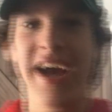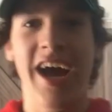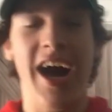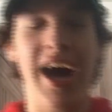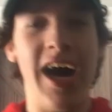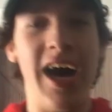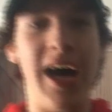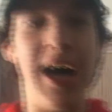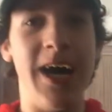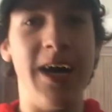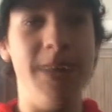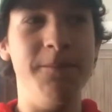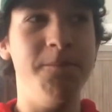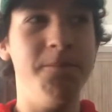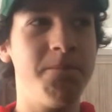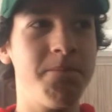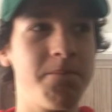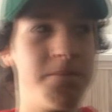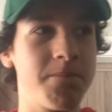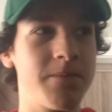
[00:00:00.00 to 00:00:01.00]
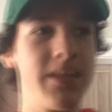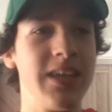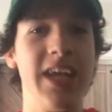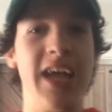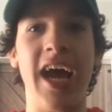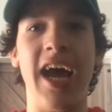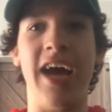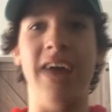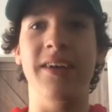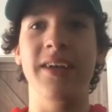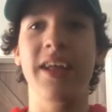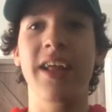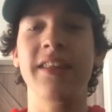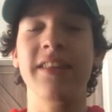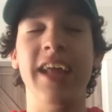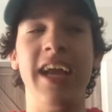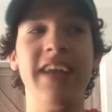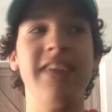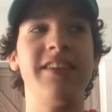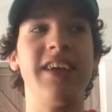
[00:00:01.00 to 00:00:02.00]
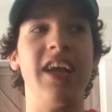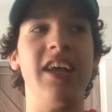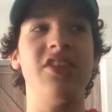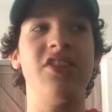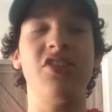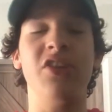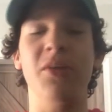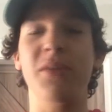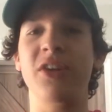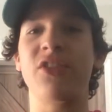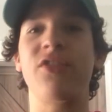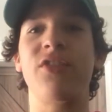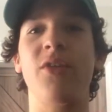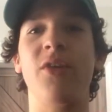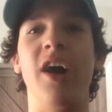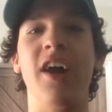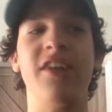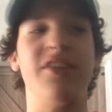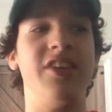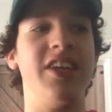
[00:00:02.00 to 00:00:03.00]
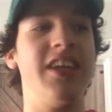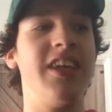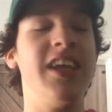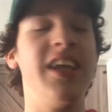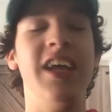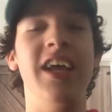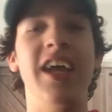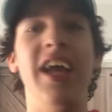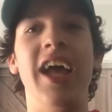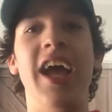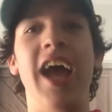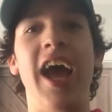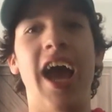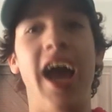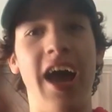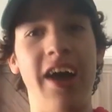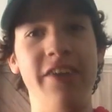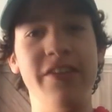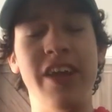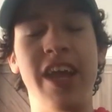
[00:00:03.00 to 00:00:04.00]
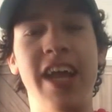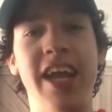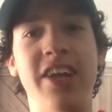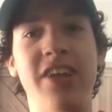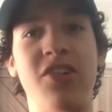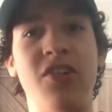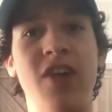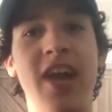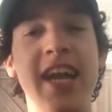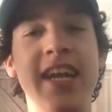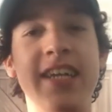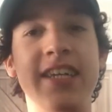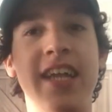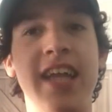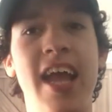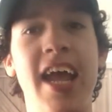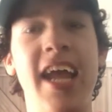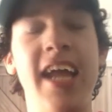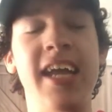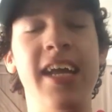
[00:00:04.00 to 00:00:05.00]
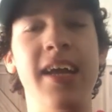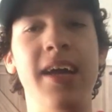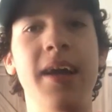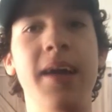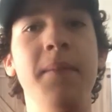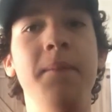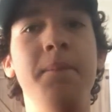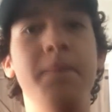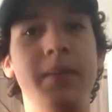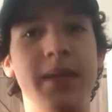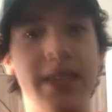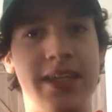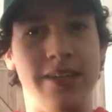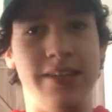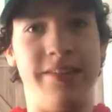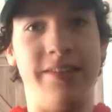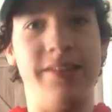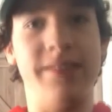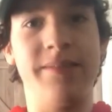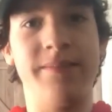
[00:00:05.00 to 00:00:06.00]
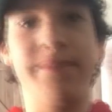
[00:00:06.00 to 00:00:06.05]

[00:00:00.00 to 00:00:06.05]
Thanks guys so much for watching. Have a great day. Peace.